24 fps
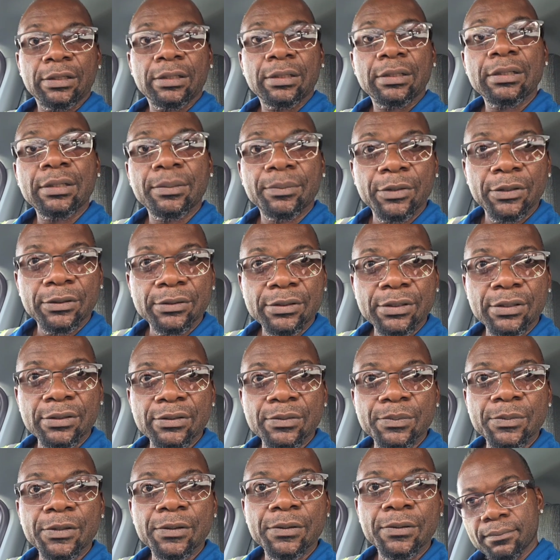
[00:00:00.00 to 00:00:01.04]
Come on, excuse
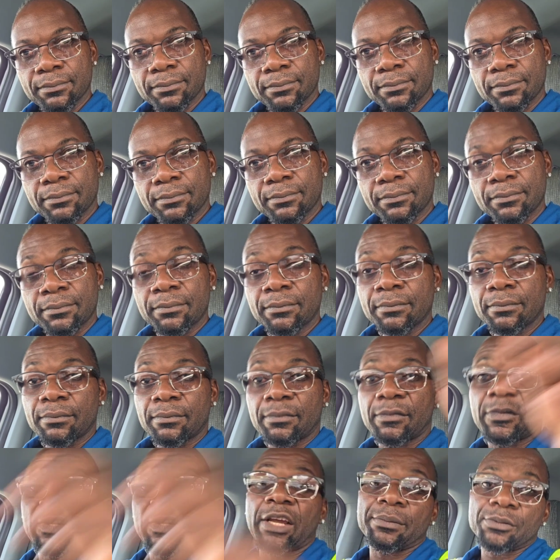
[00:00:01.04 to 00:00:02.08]
me.
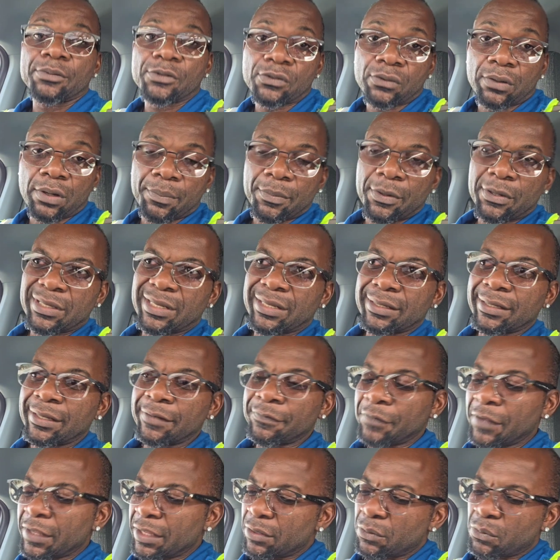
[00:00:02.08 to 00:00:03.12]
Yeah, sorry about that. I
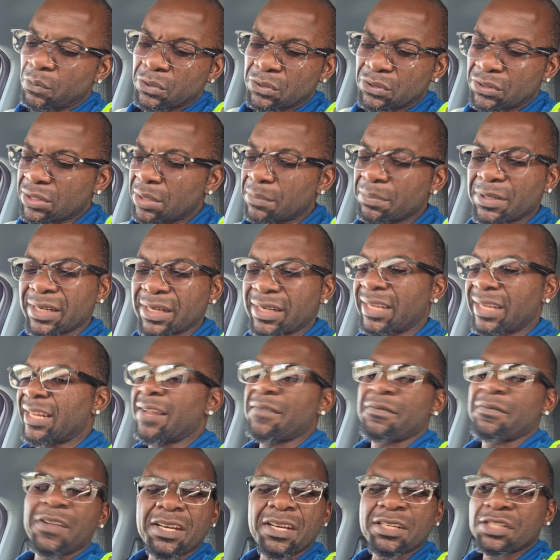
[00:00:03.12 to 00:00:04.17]
think it was something like a
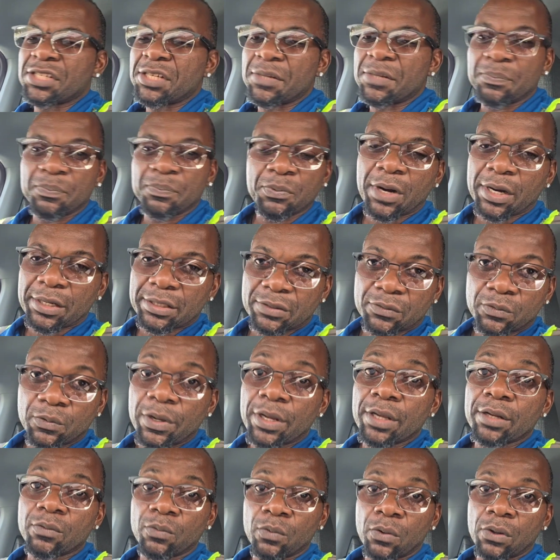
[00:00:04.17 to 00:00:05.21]
very cheap price
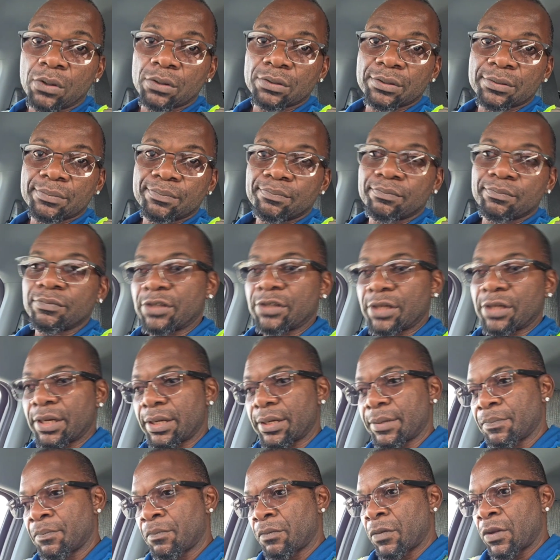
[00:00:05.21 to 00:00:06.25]
way it was.
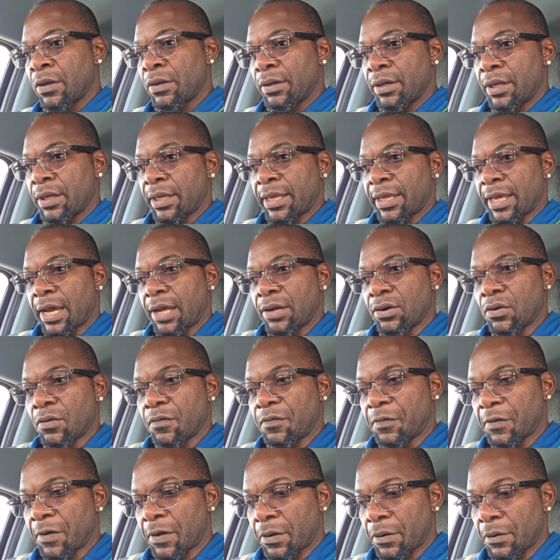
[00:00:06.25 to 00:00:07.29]
They kind
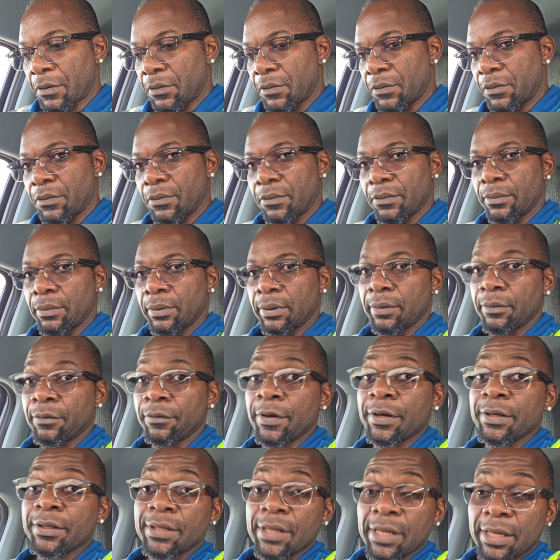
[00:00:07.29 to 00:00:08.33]
of
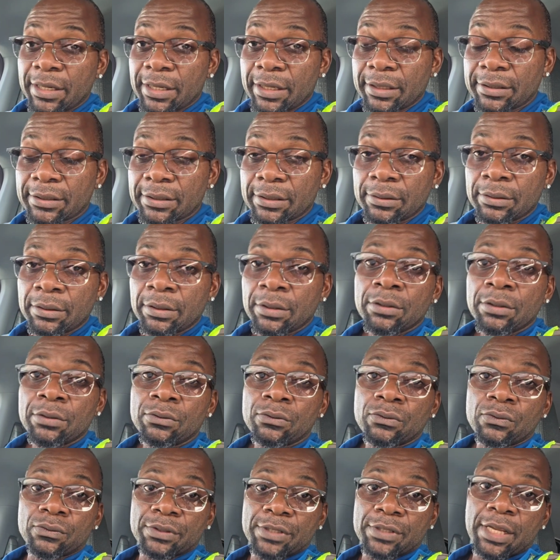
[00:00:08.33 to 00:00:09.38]
redid it
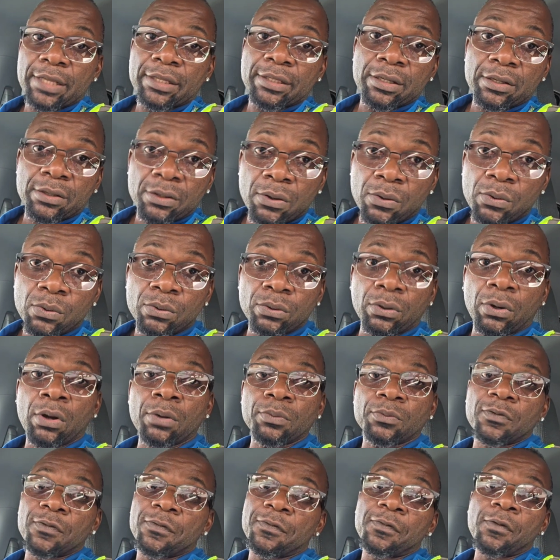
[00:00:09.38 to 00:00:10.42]
to take the gold up
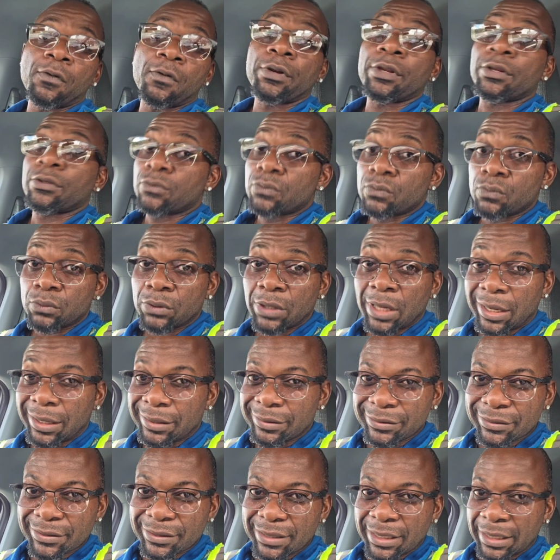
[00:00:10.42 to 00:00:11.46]
to
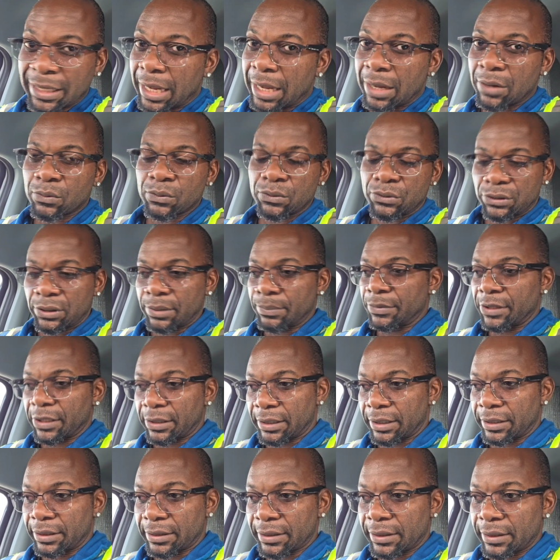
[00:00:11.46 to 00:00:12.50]
$42 an hour, something
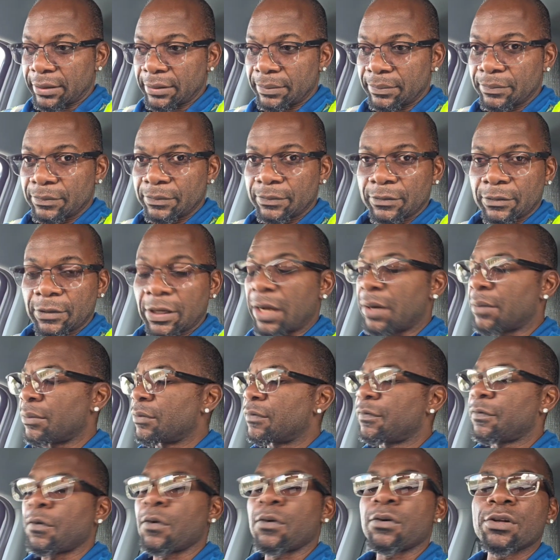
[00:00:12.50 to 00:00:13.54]
like that.
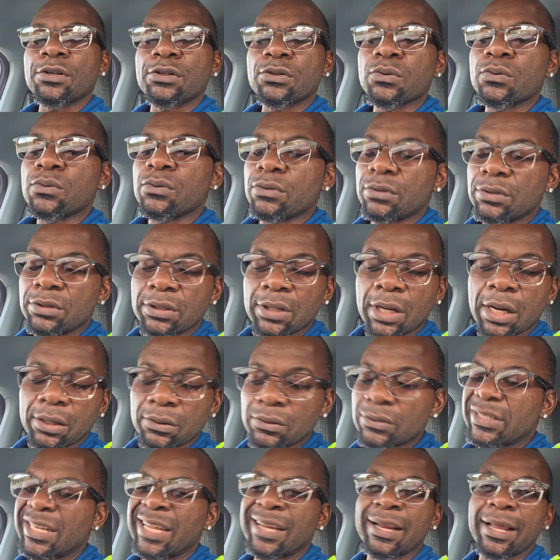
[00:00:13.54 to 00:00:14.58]

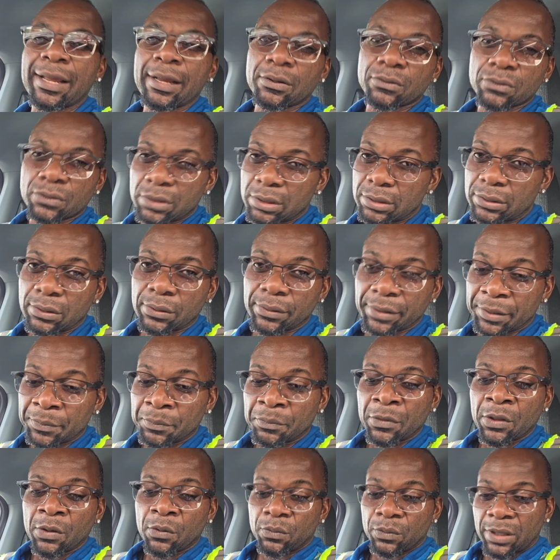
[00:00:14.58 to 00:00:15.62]
$42 an ounce, sorry.
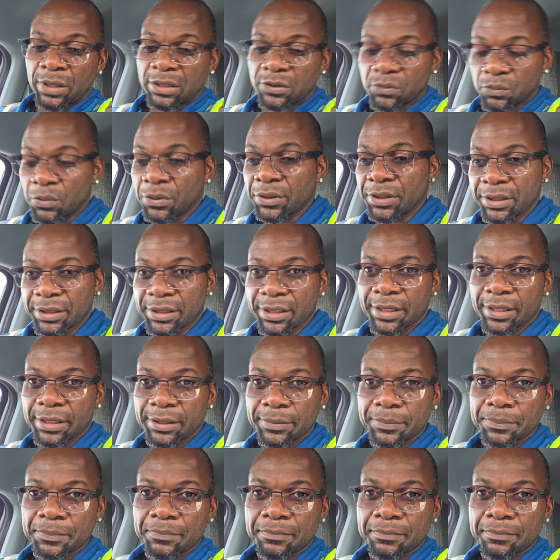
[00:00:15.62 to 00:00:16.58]
That's what they did.